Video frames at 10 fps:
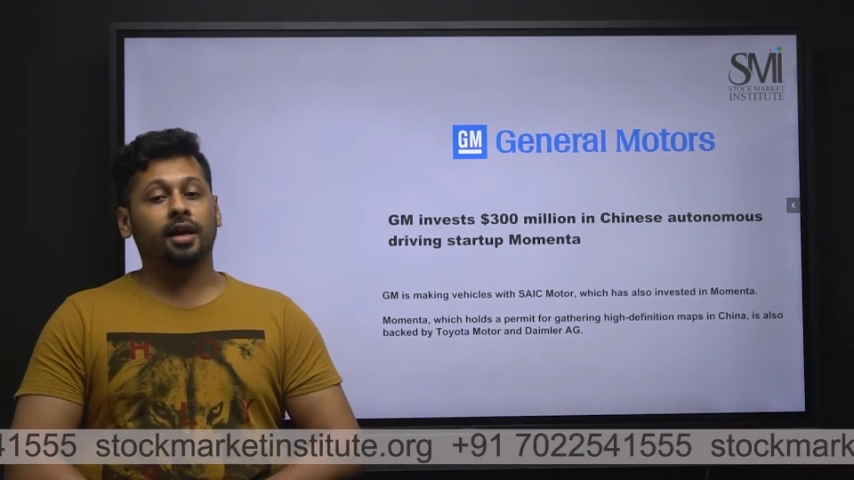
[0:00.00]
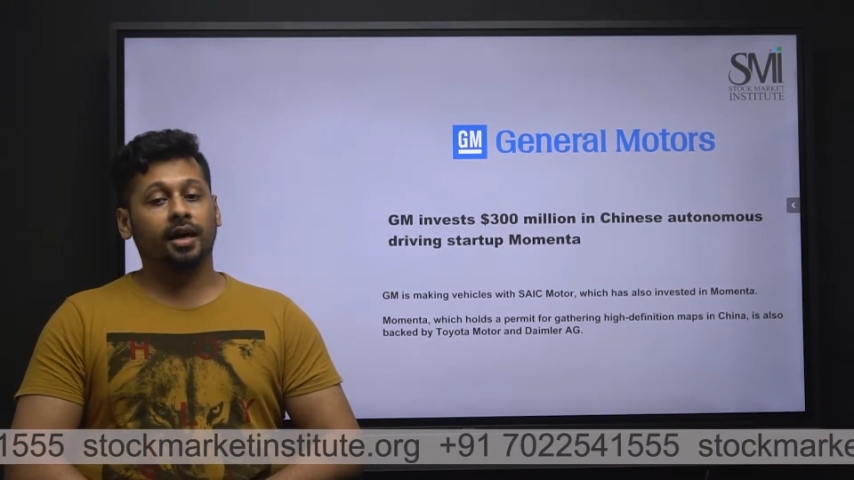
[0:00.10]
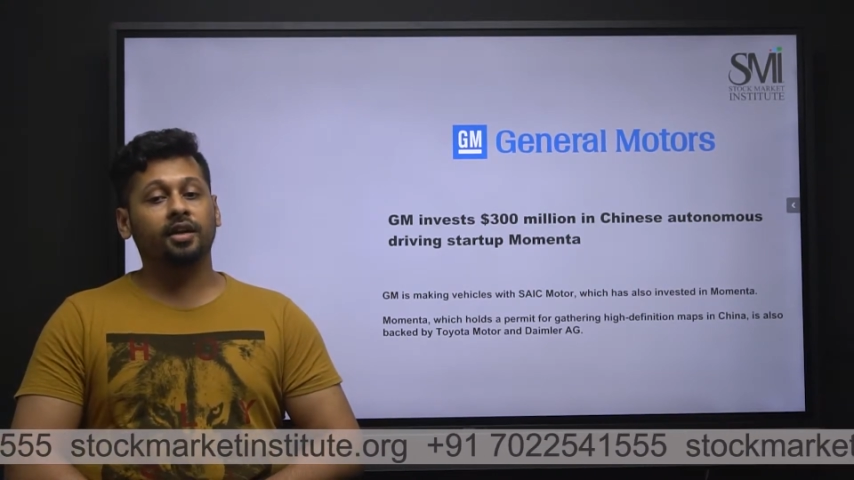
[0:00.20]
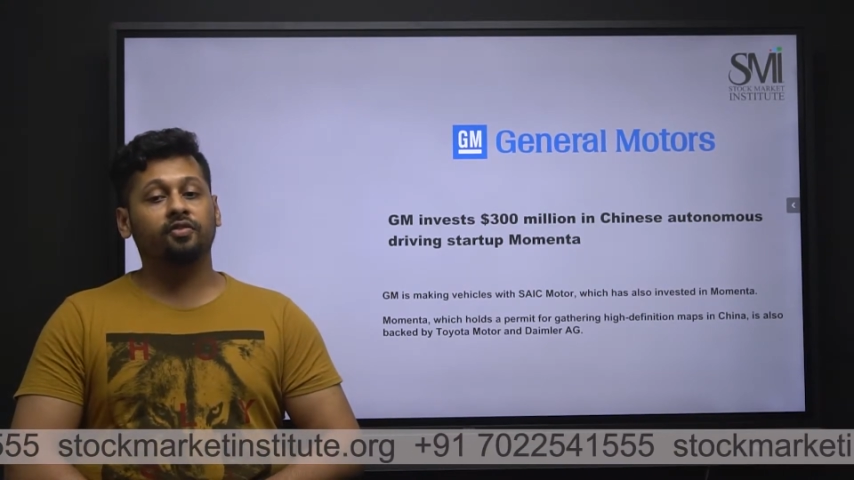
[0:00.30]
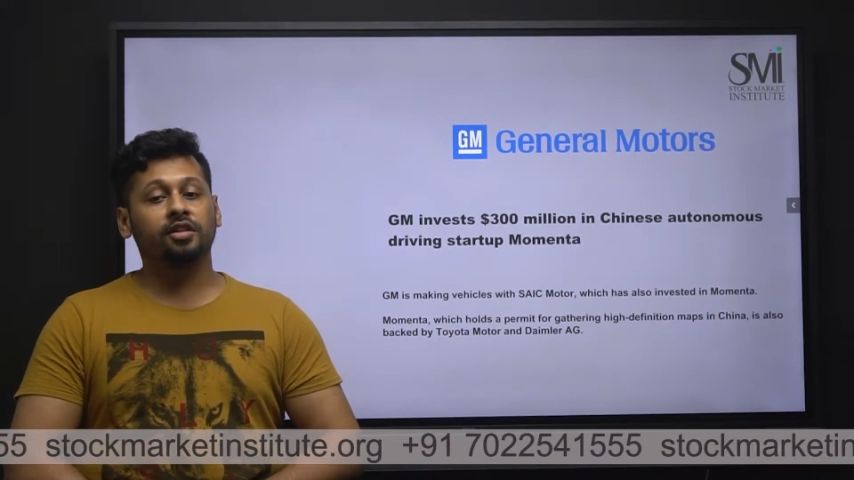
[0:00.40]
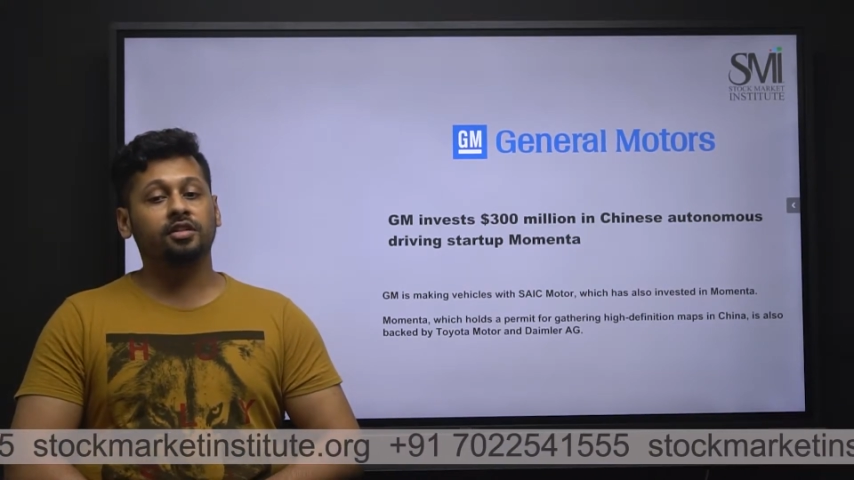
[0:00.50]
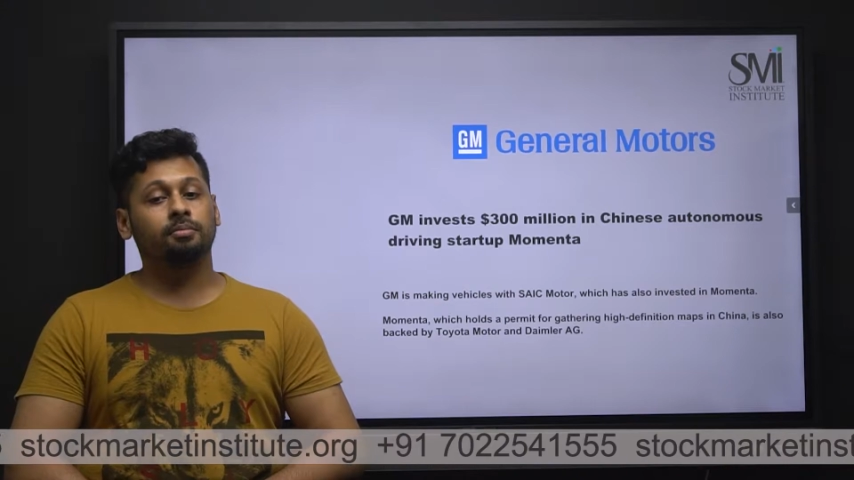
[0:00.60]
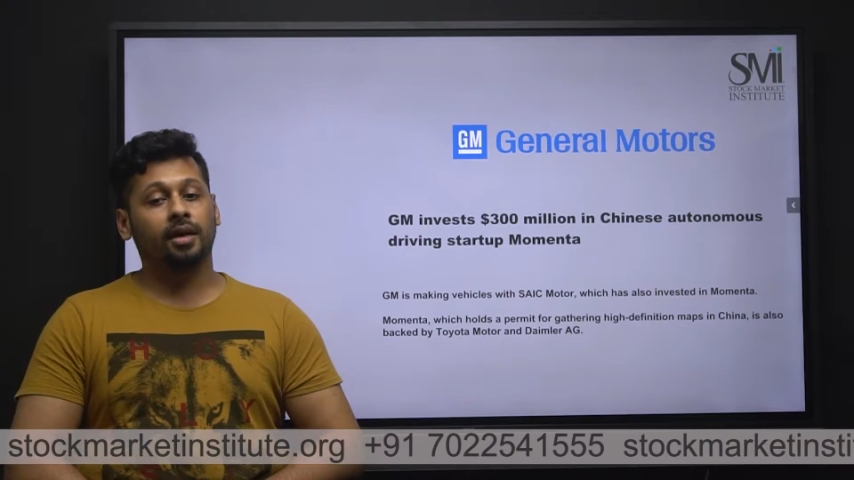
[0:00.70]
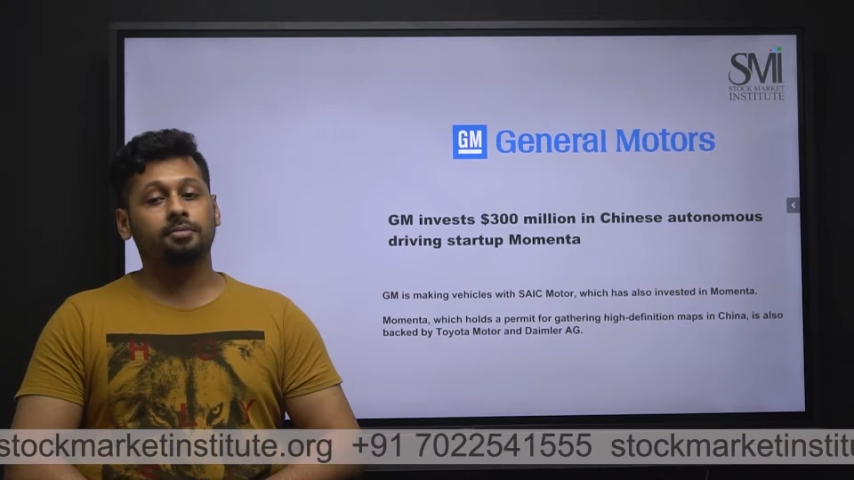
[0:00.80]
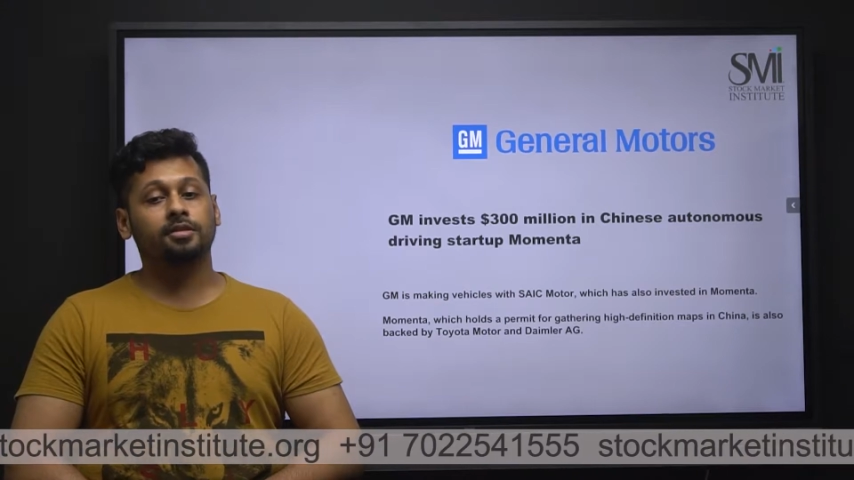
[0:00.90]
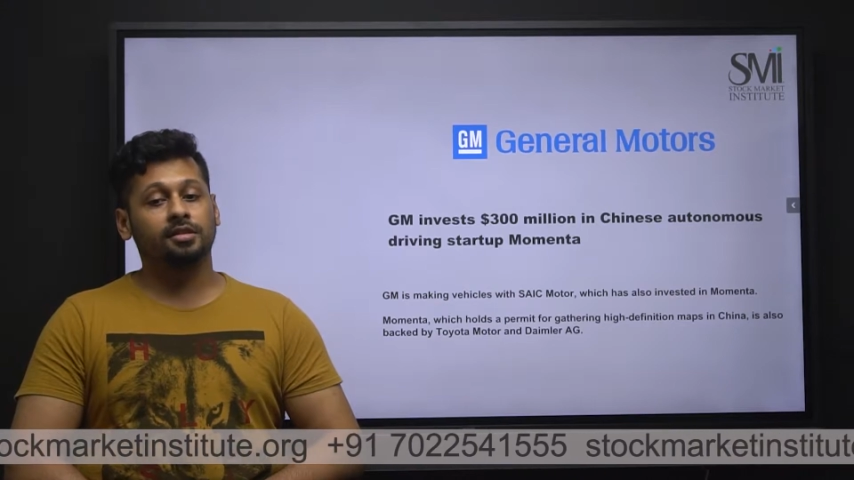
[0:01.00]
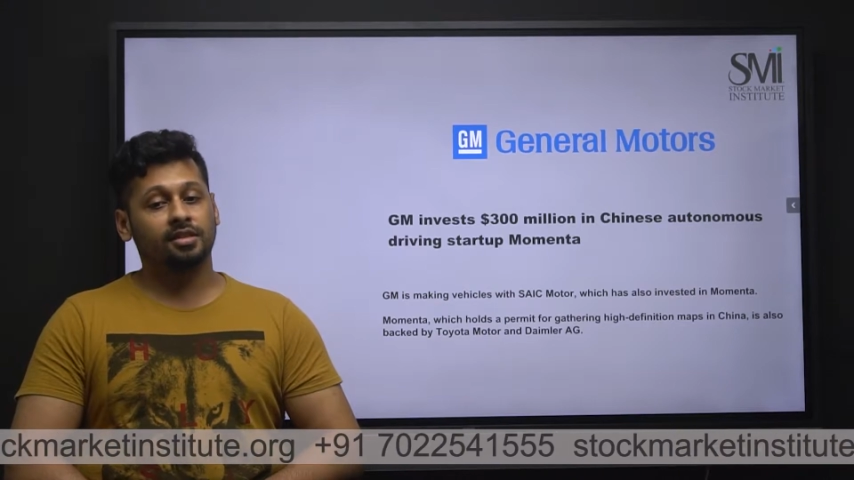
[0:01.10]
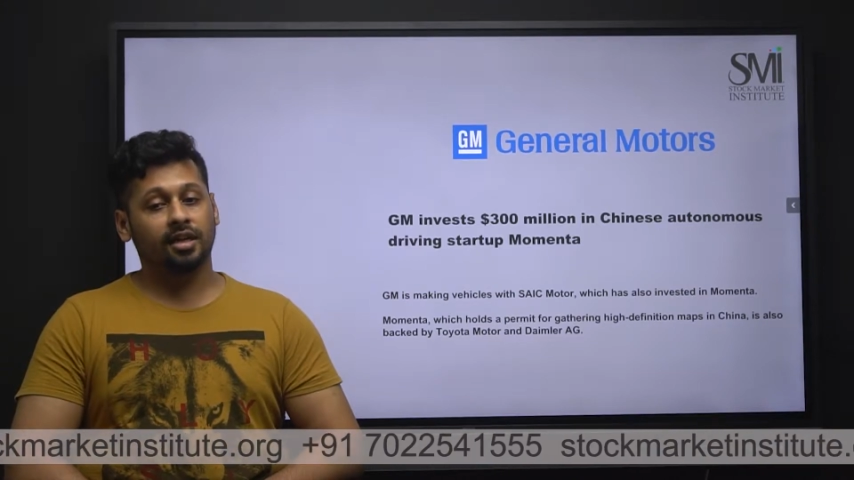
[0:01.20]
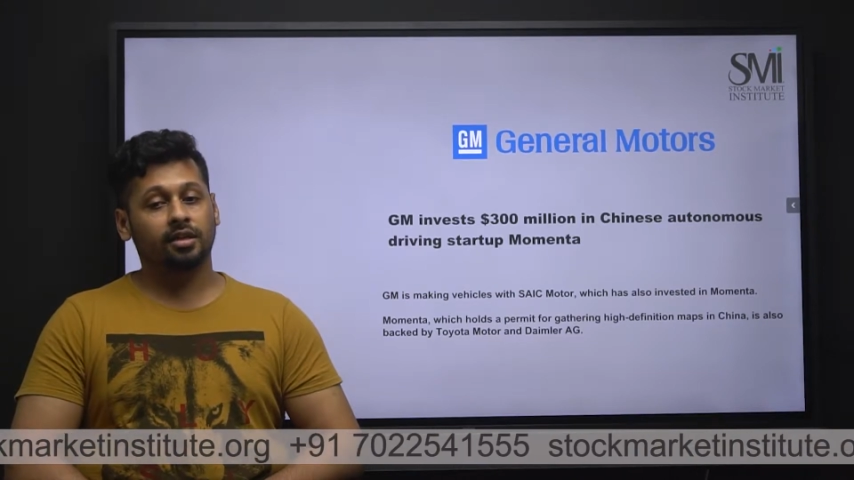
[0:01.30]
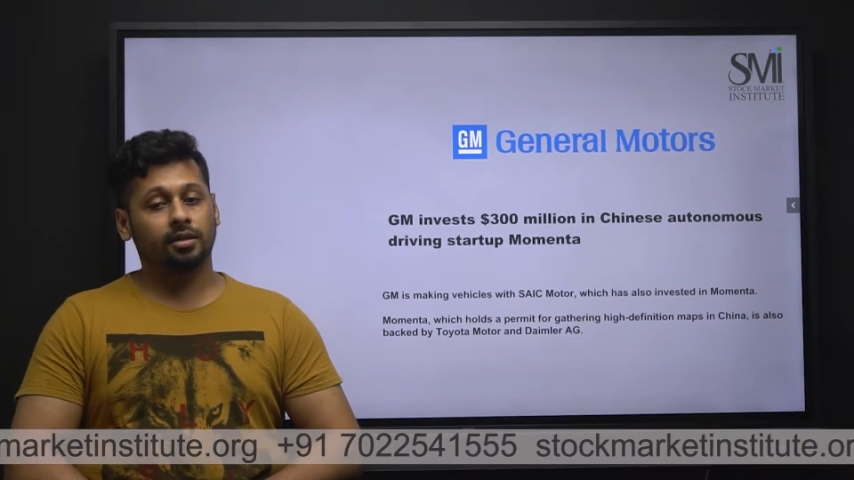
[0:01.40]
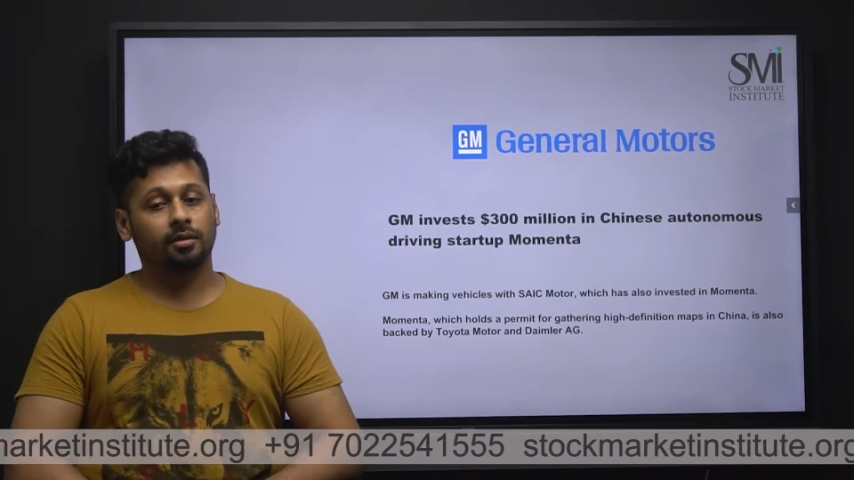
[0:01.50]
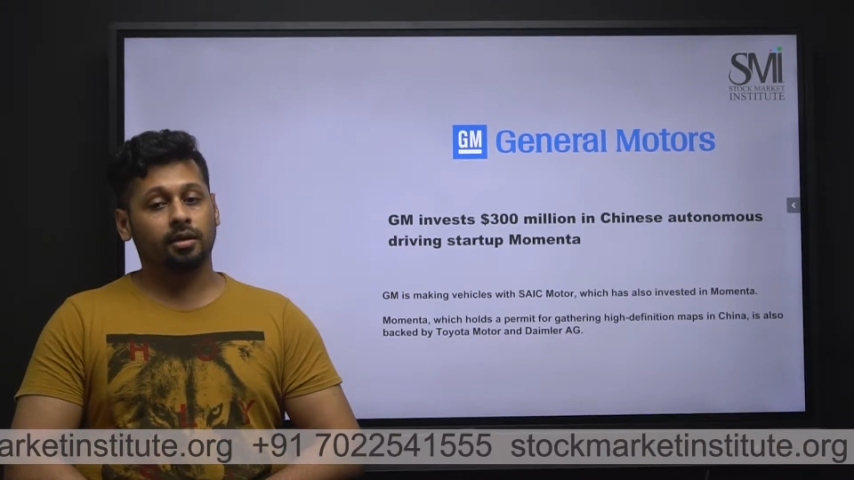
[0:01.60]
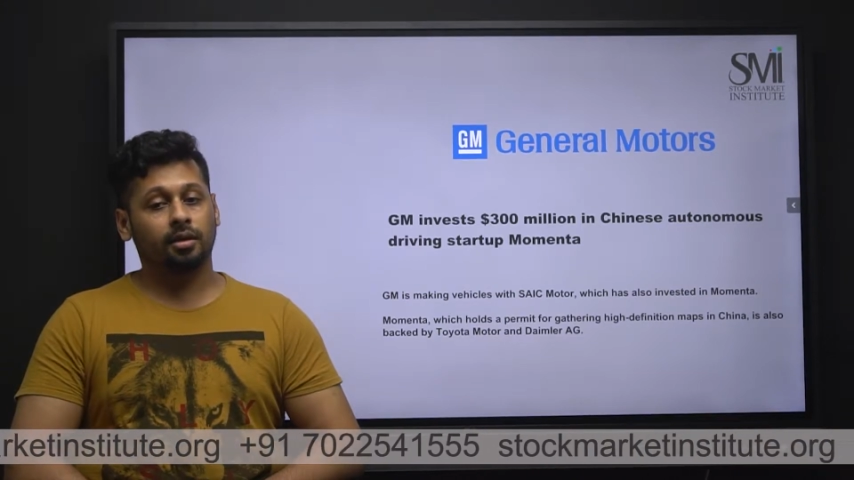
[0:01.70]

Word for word: high definition maps in China.